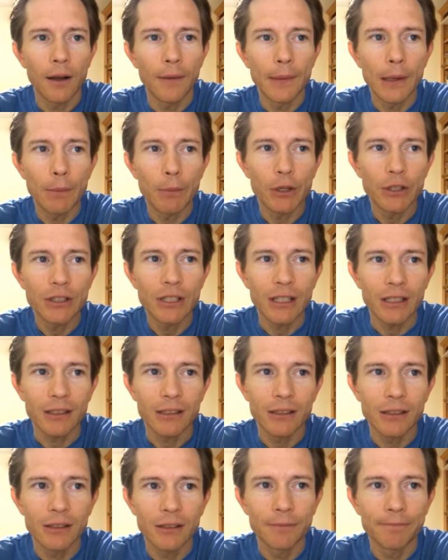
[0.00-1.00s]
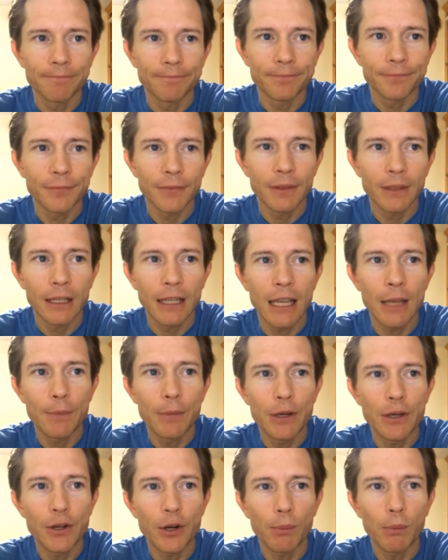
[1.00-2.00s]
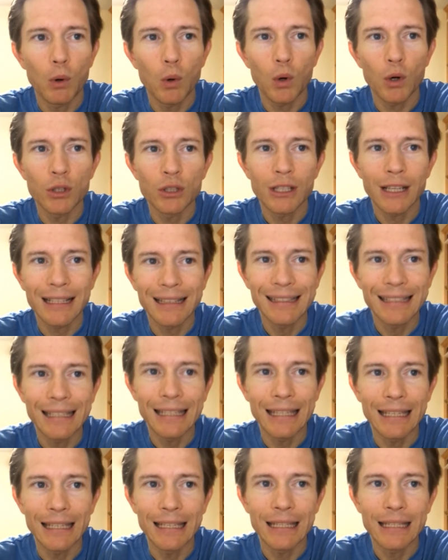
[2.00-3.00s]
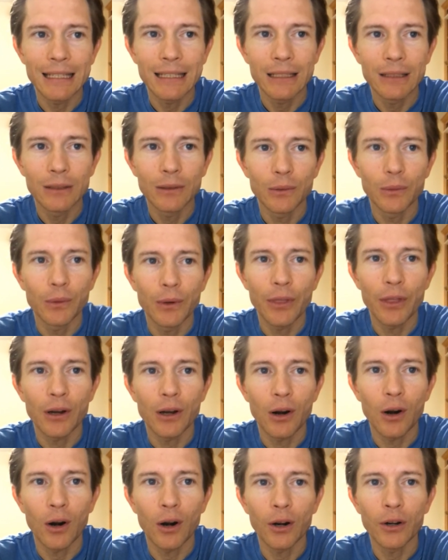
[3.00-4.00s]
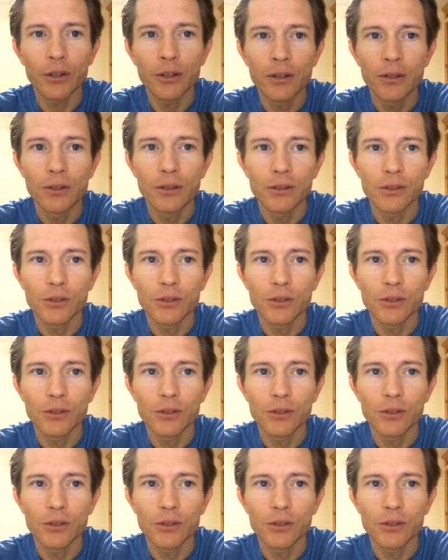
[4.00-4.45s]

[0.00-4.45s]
Number six, keeping your pores clean with a hard,